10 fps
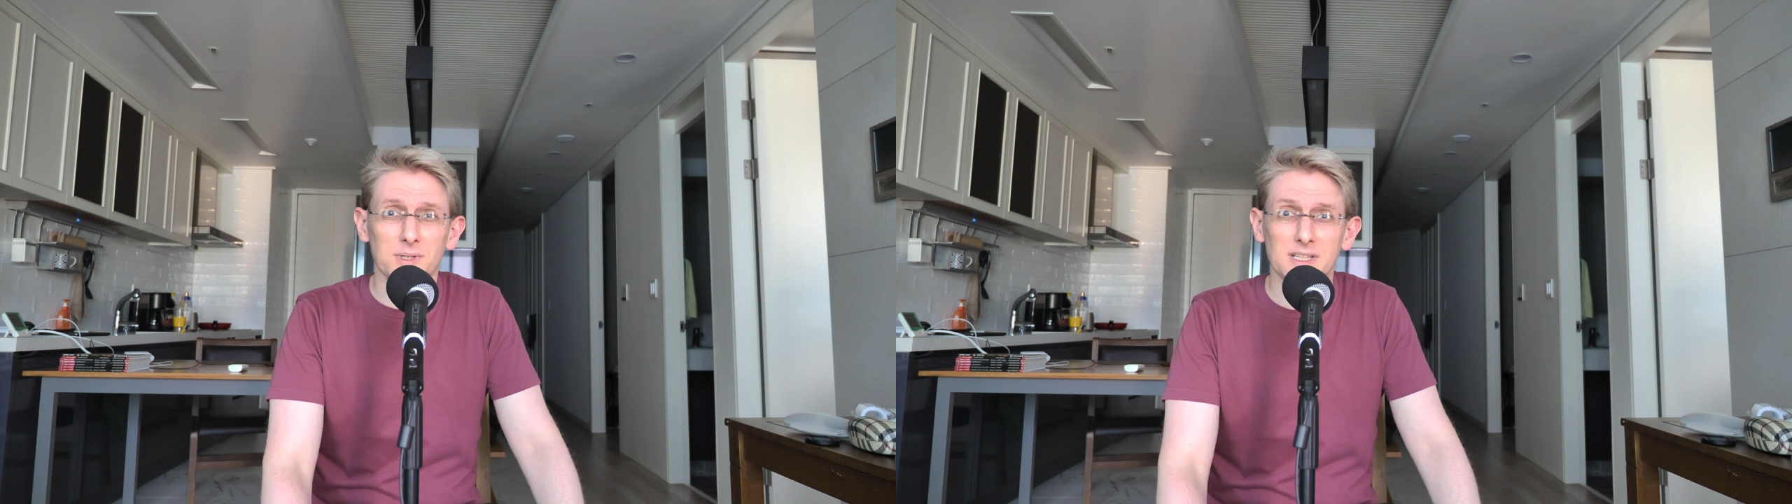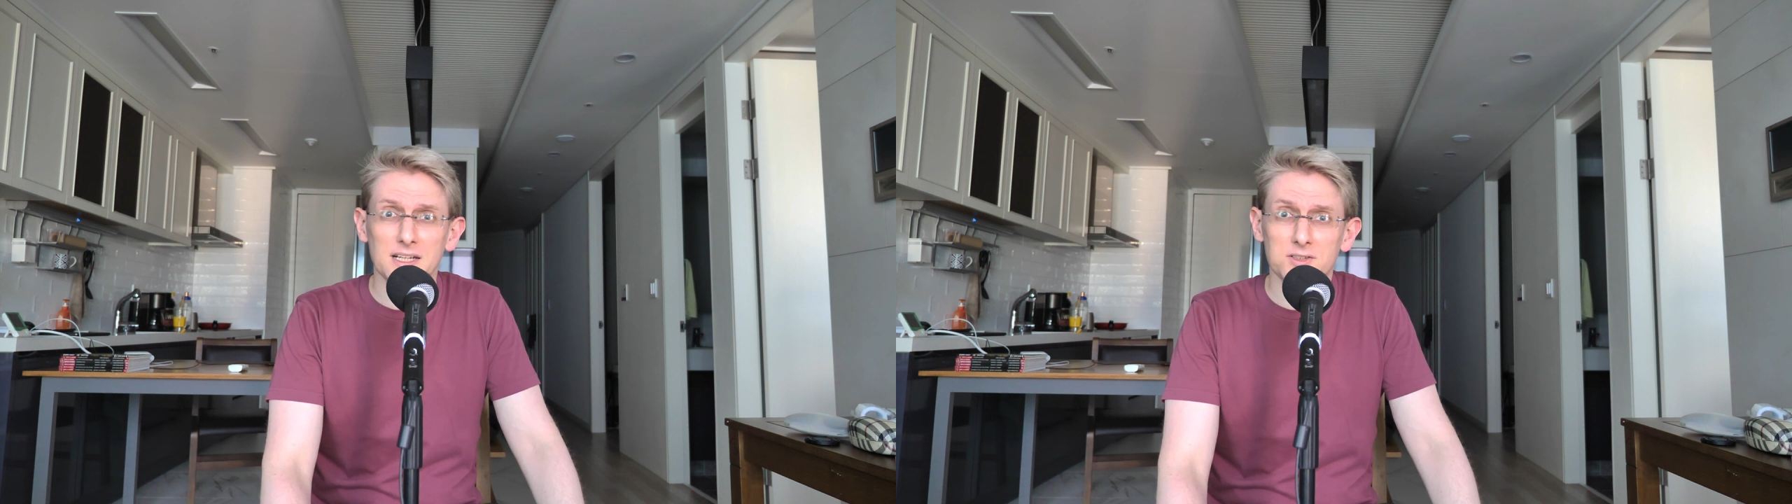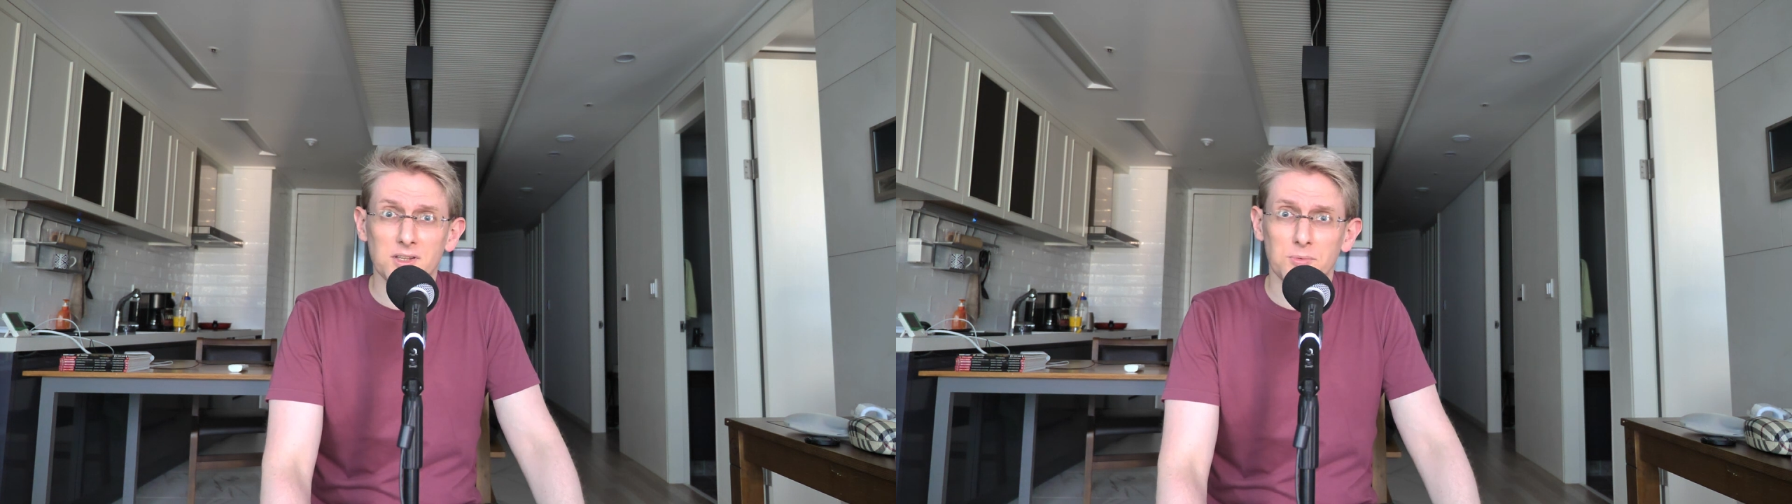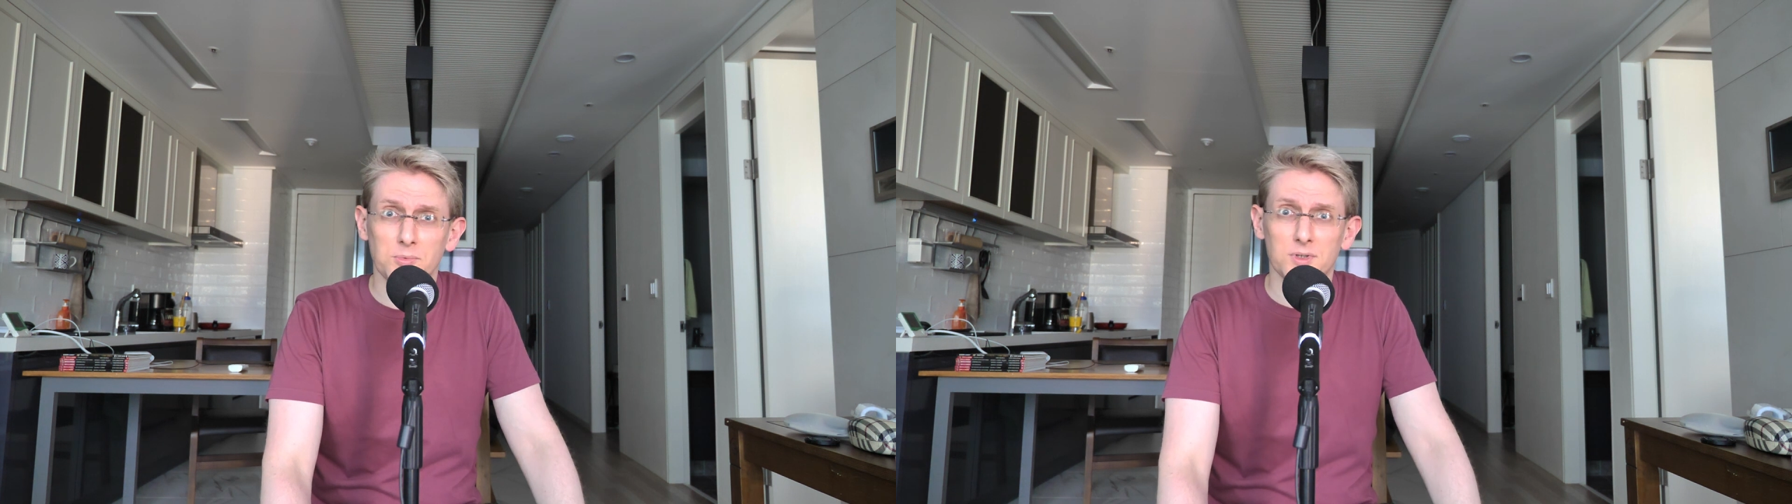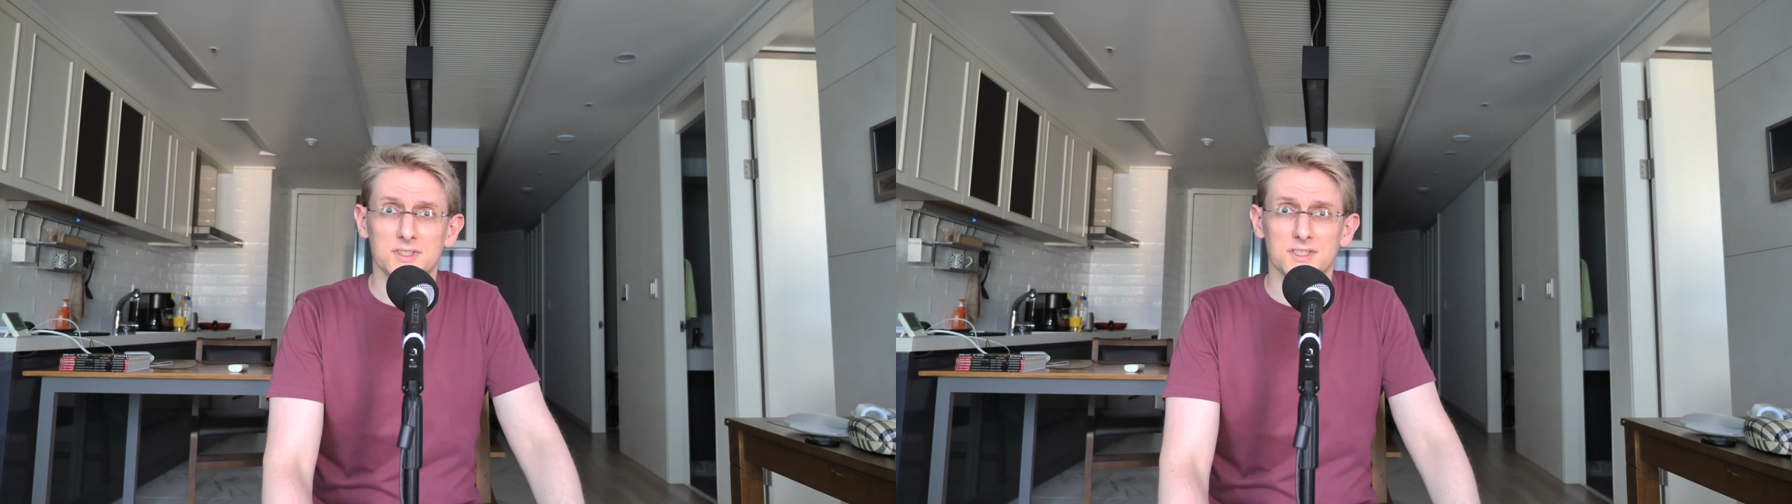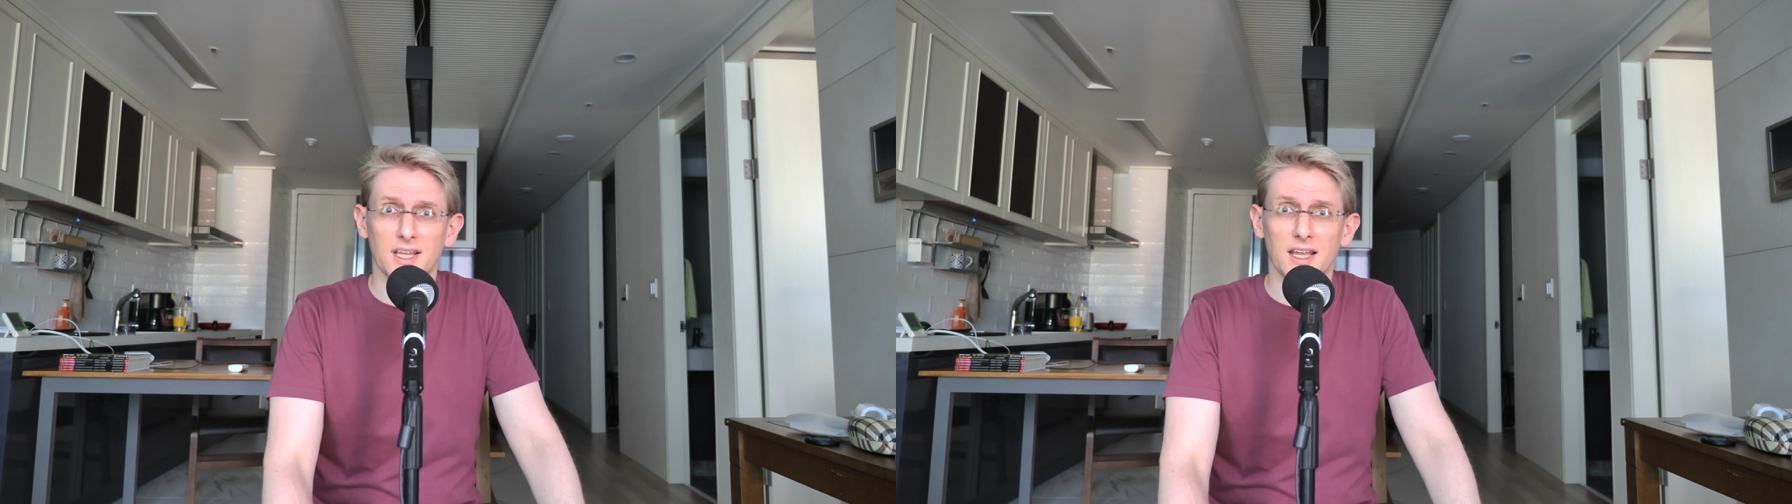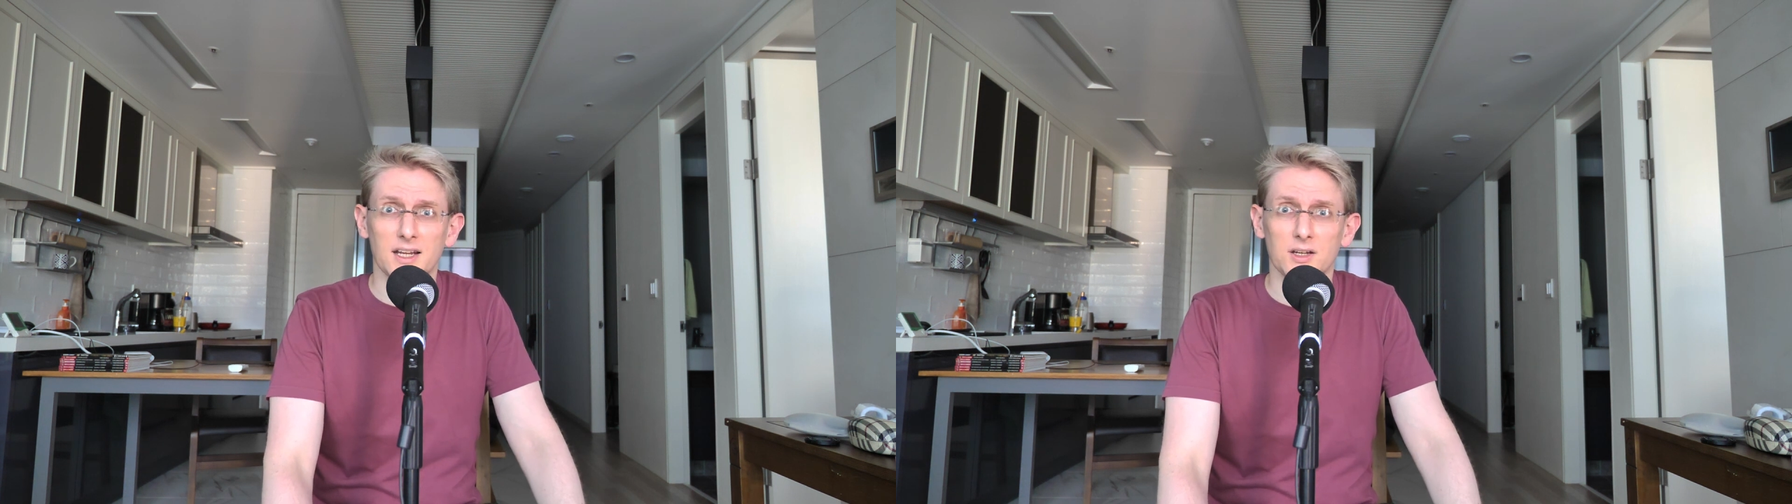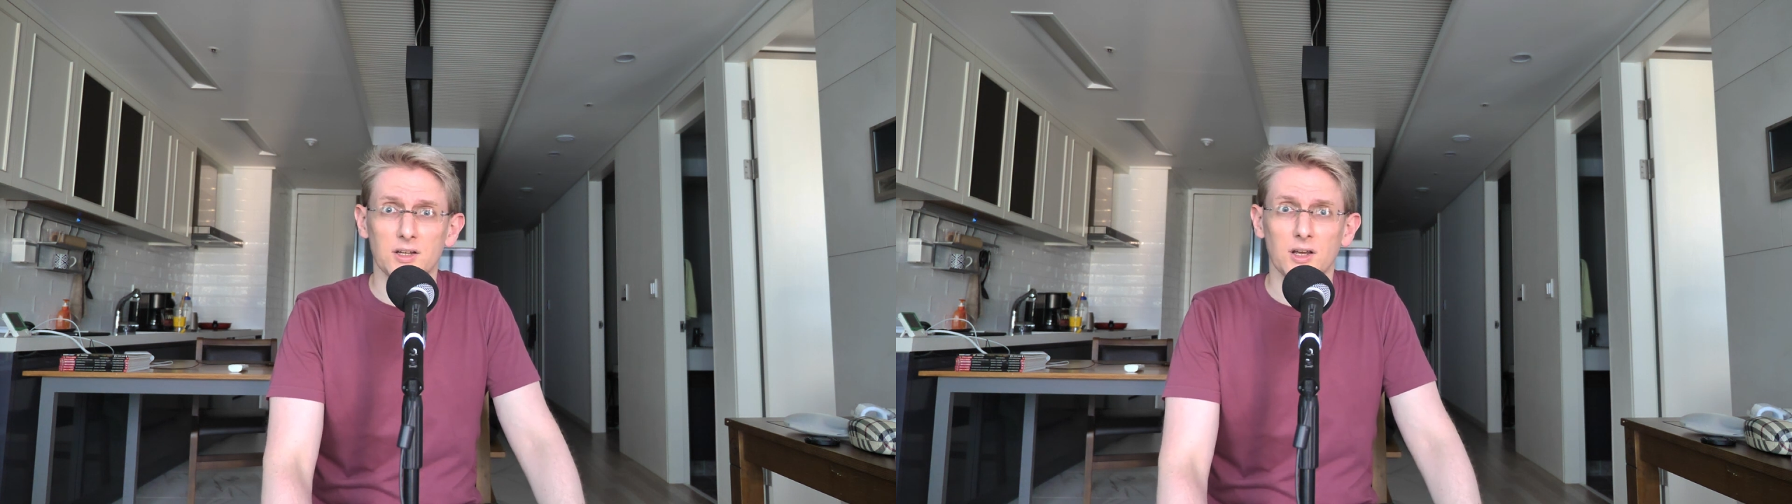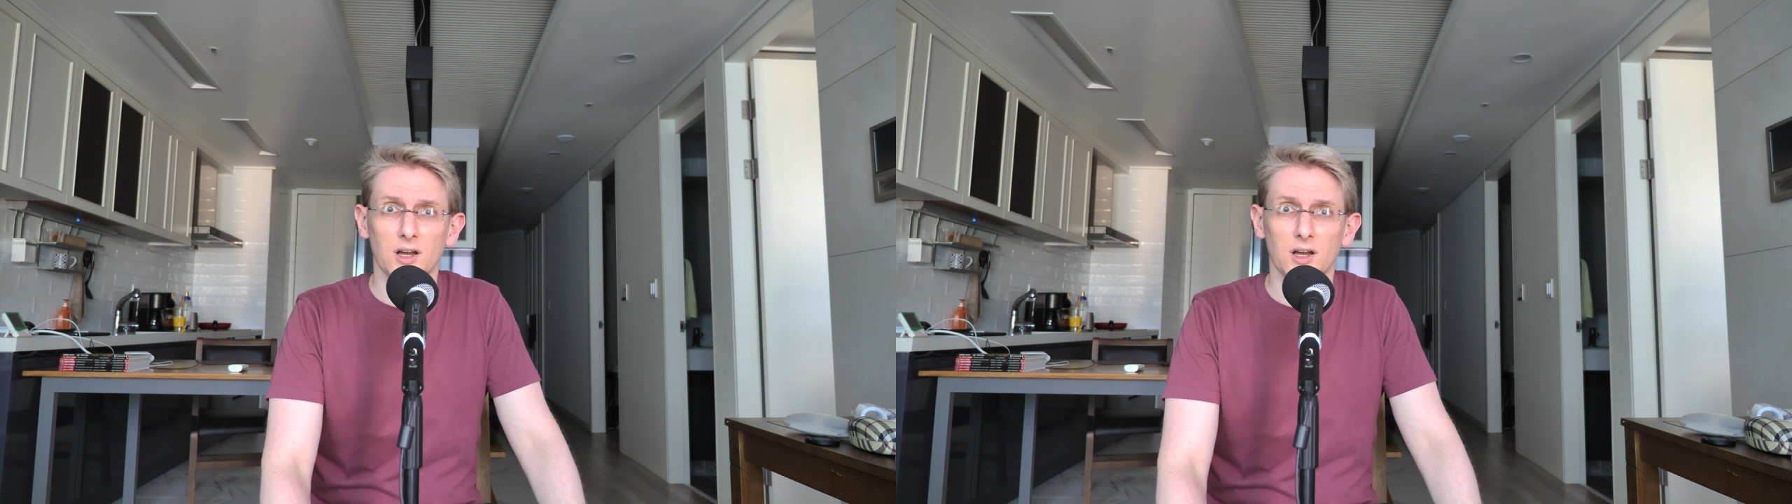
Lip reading: potentially withstand